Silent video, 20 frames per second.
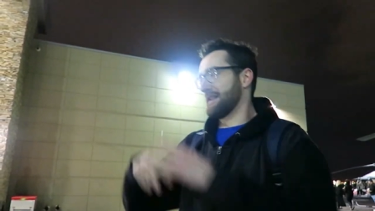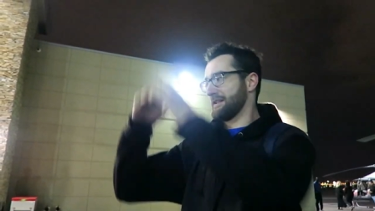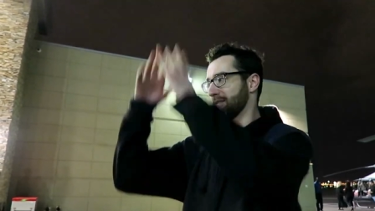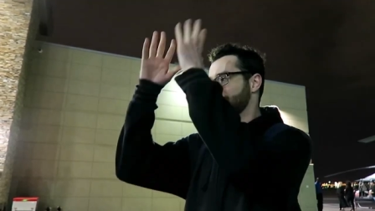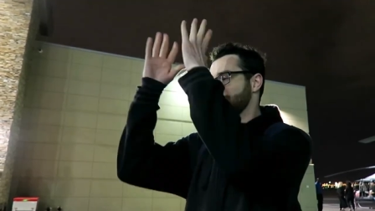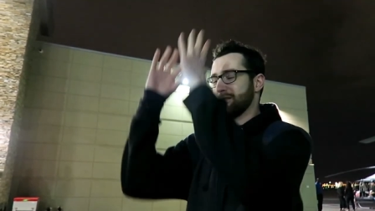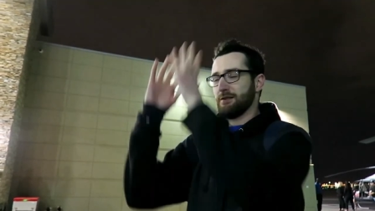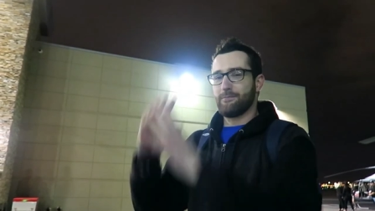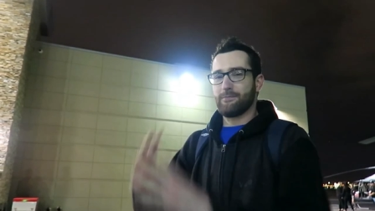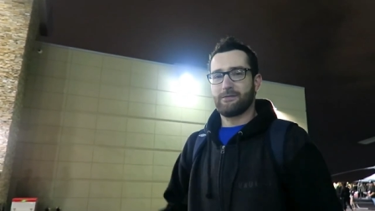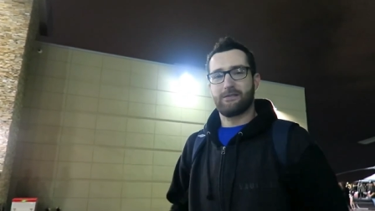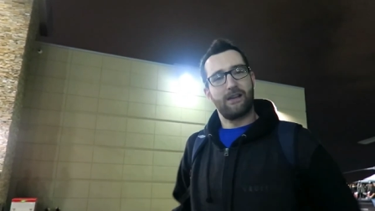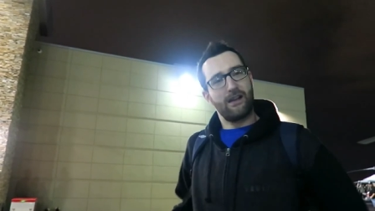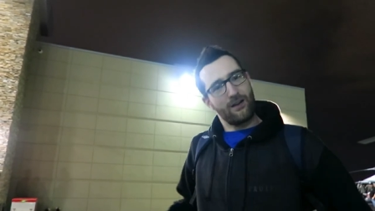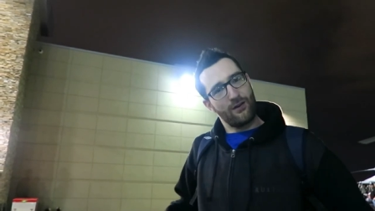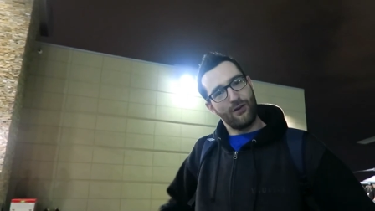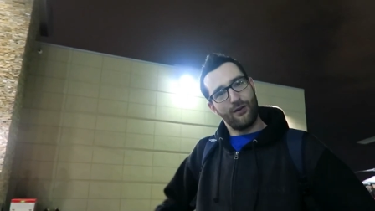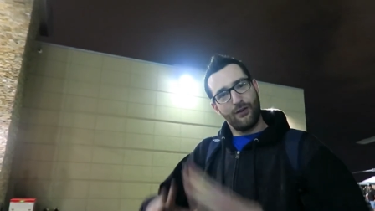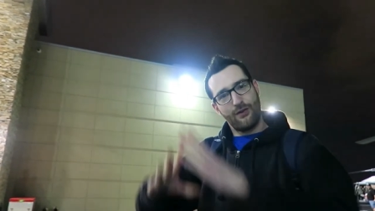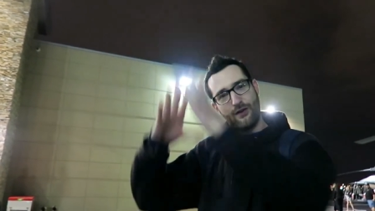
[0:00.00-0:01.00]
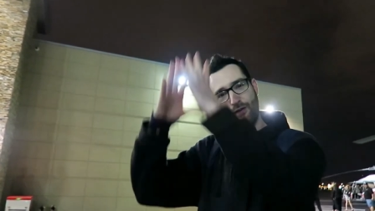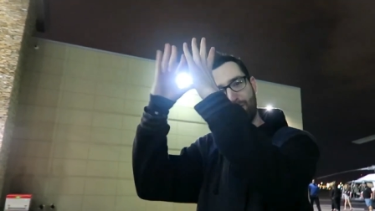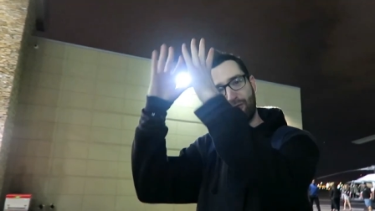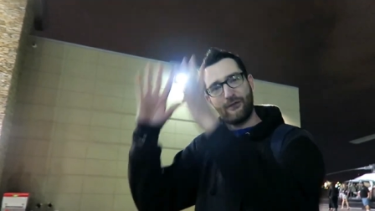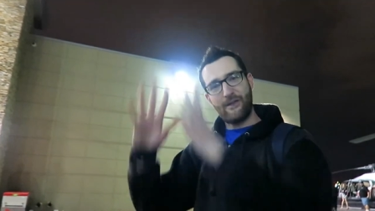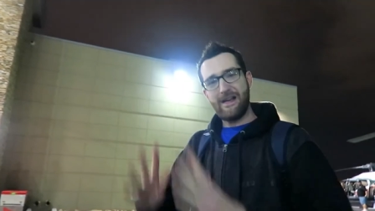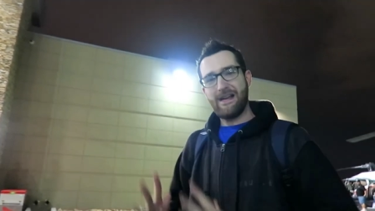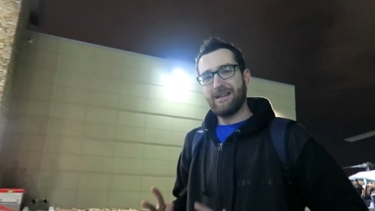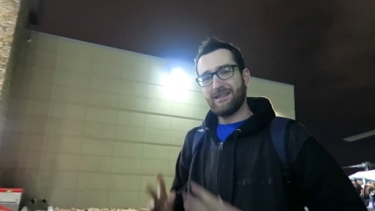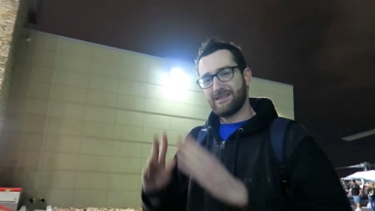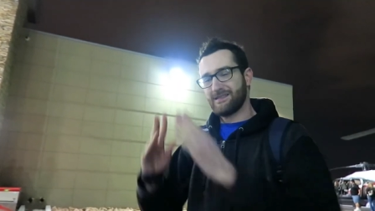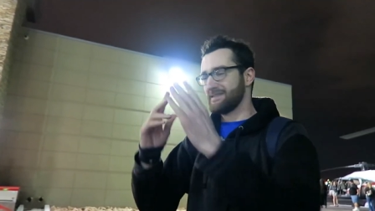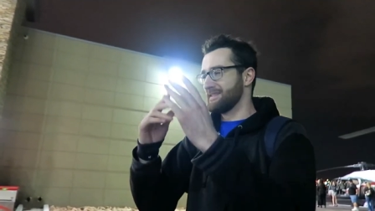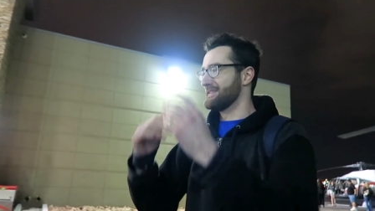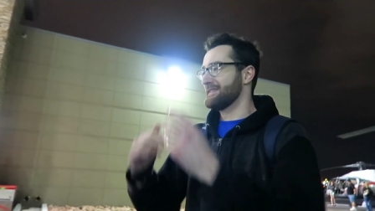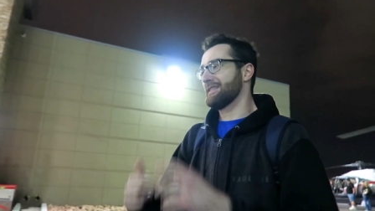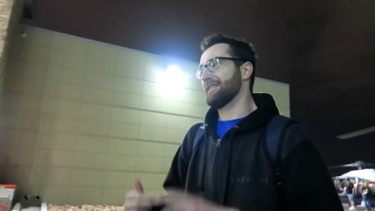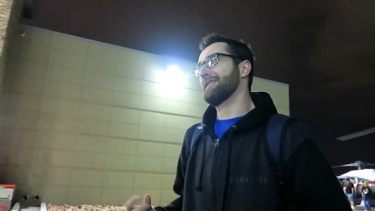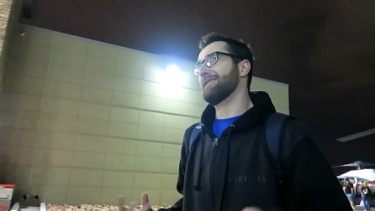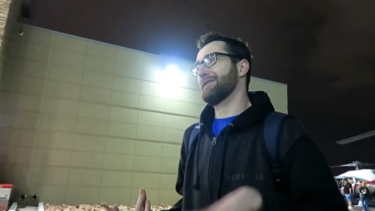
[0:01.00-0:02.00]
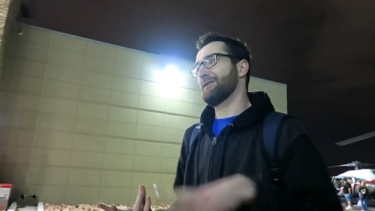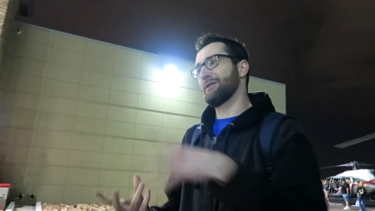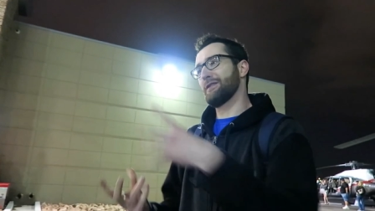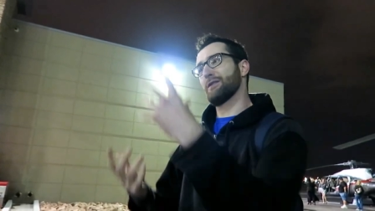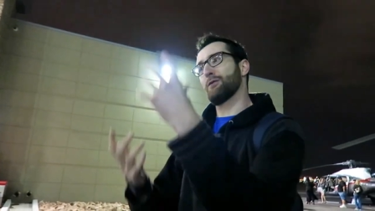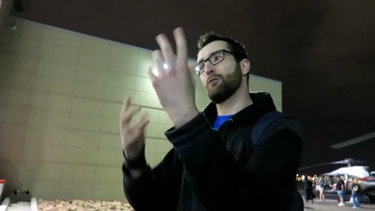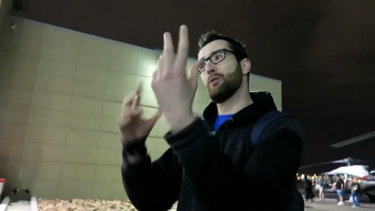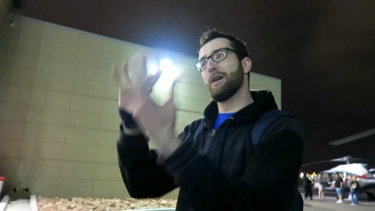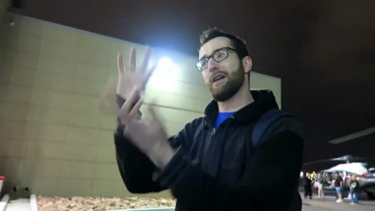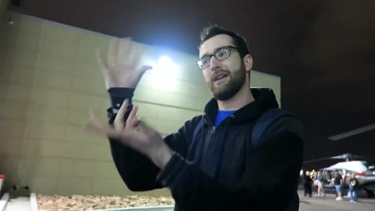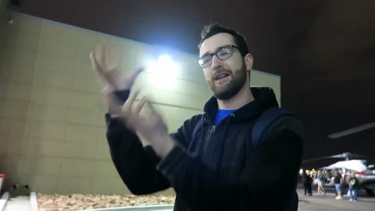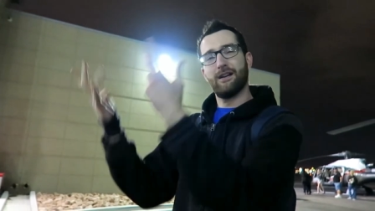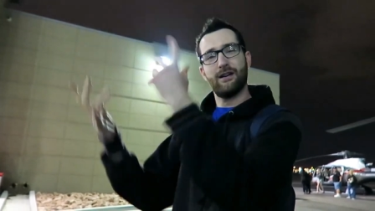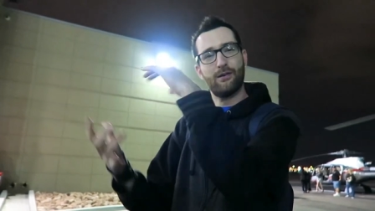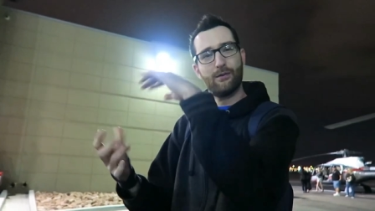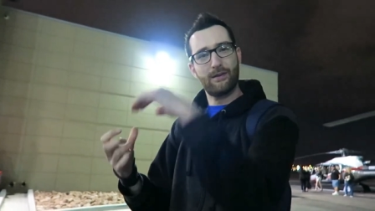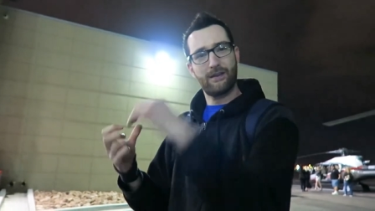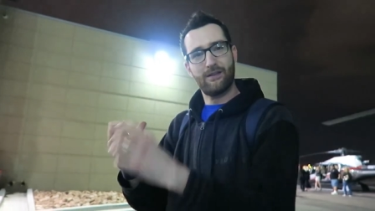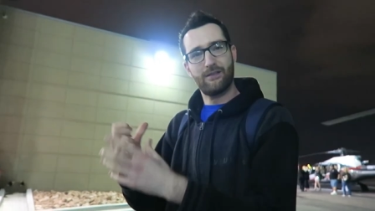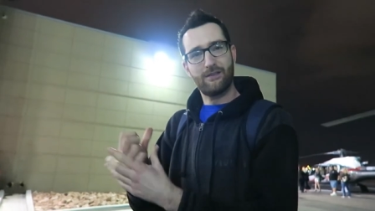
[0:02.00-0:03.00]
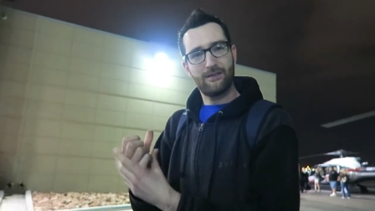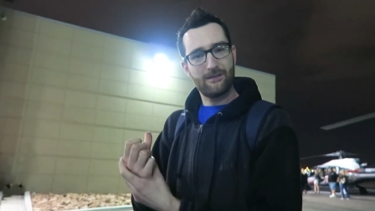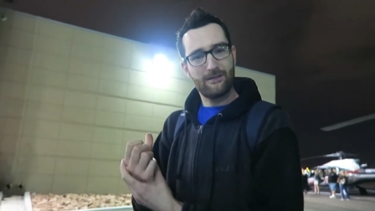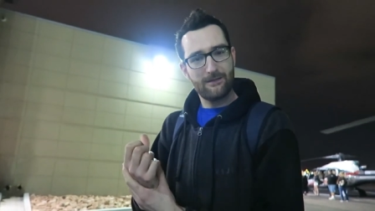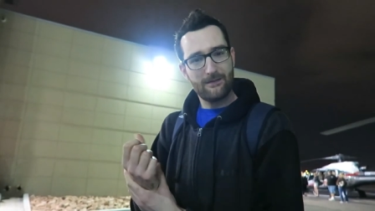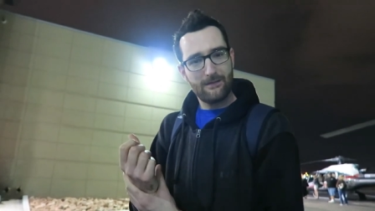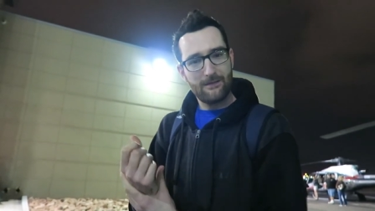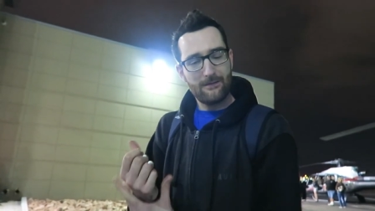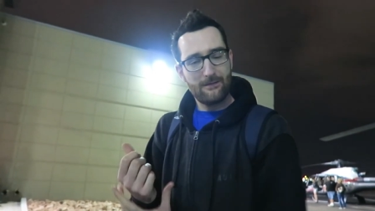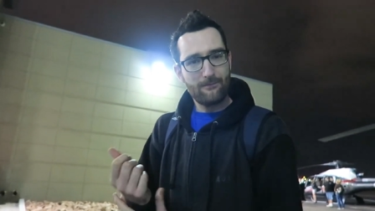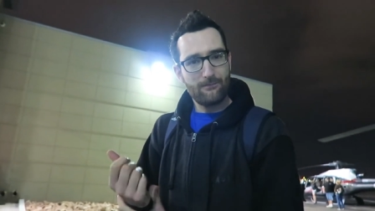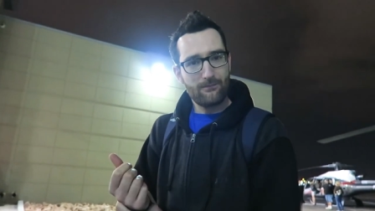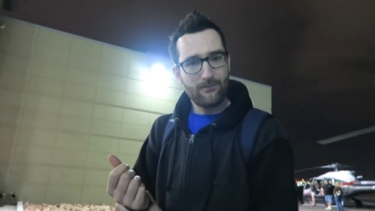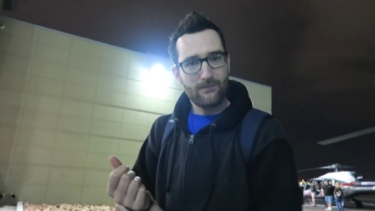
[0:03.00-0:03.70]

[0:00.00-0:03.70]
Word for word: Like, oh, fancy. We can see that tomorrow.